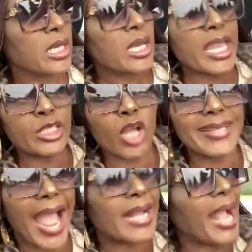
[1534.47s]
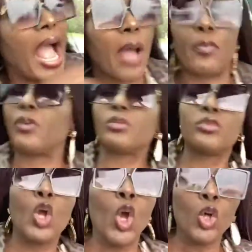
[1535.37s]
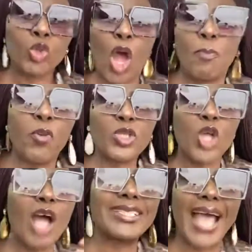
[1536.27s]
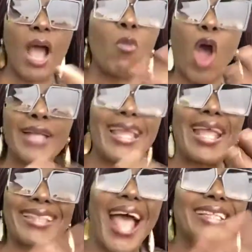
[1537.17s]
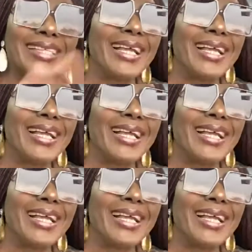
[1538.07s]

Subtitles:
into their camp to bulldoze what that